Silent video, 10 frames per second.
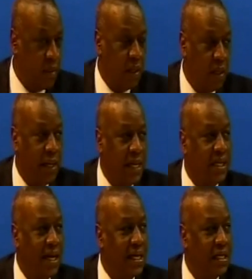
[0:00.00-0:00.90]
And I
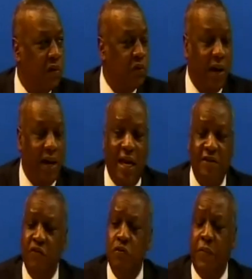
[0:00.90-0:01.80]
think I just want to highlight
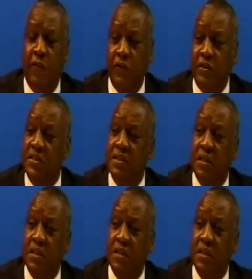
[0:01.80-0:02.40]
a few points.